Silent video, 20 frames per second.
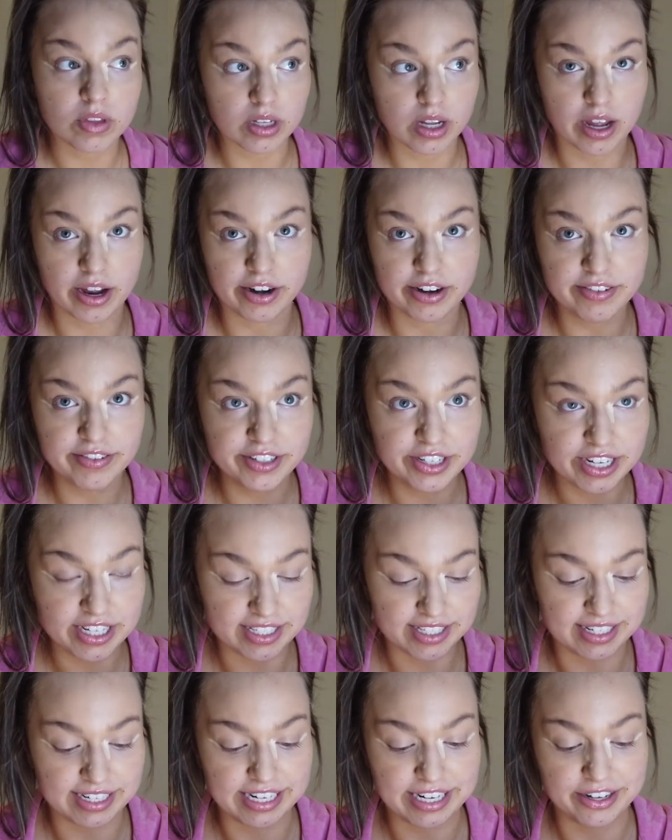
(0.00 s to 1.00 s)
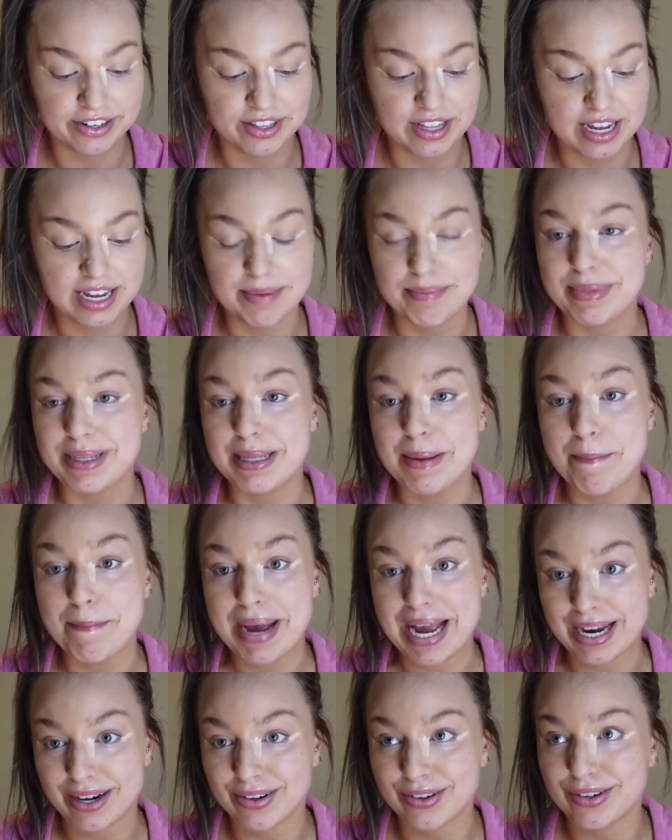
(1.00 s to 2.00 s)
don't know if you guys can hear that, but the
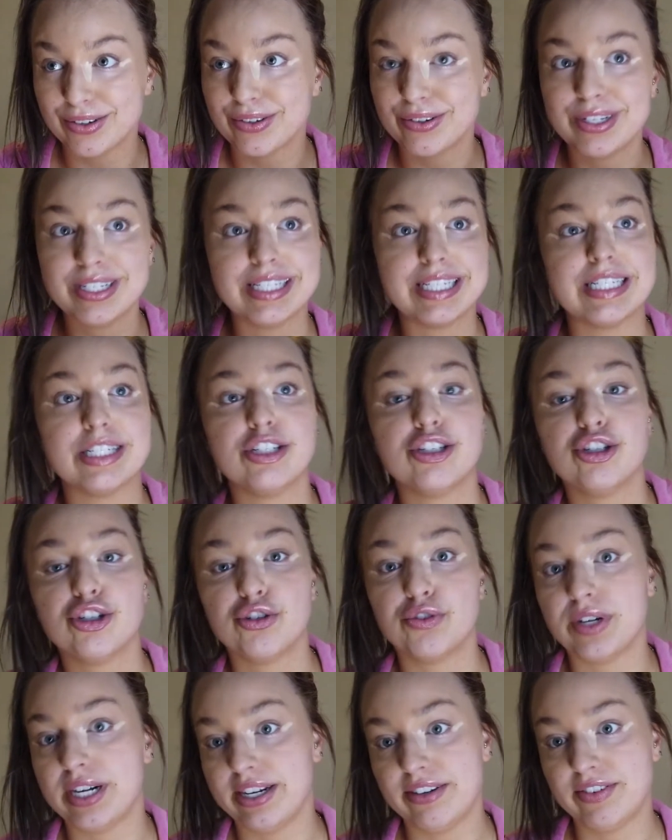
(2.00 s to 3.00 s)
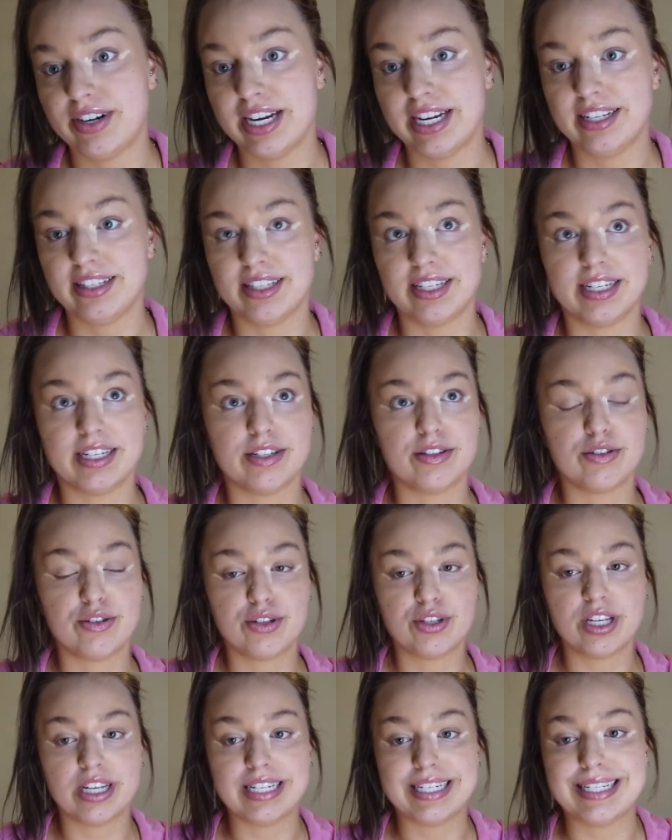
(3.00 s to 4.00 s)
background noise is straight rain. Like, it's
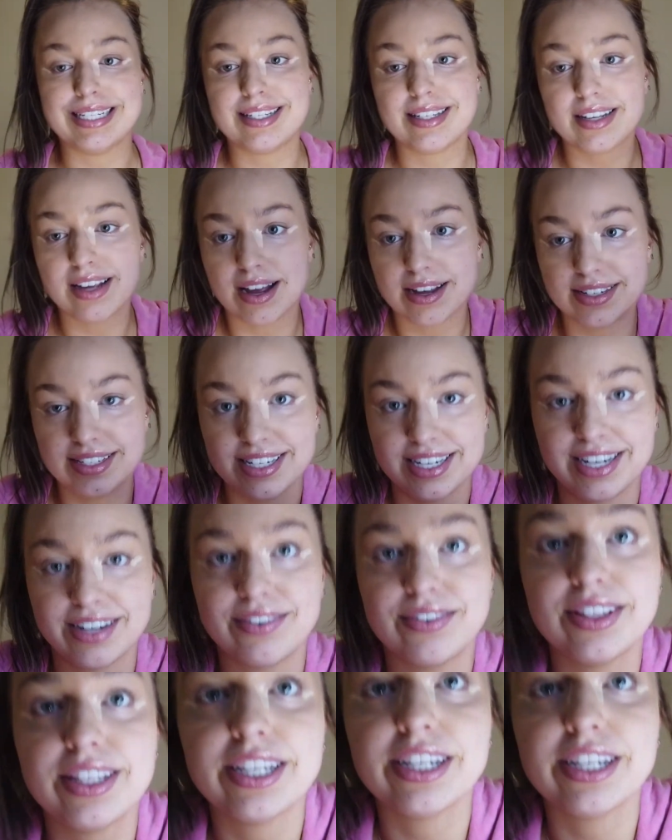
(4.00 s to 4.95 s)
disgusting out